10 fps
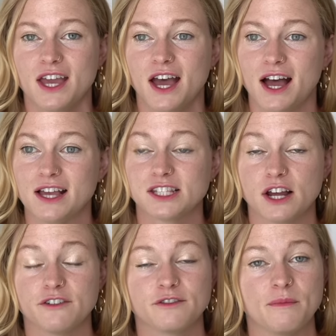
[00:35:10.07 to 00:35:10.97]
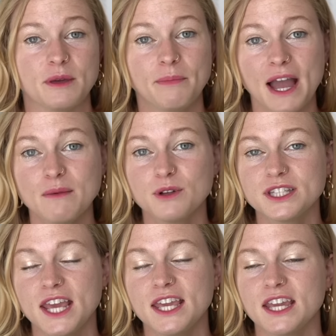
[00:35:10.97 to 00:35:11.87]
uh, stuff from the Bible
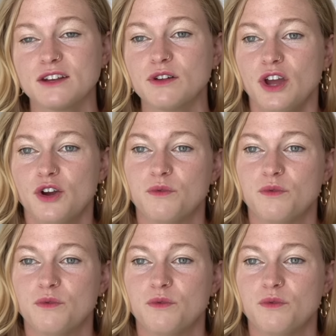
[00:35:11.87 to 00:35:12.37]
taken.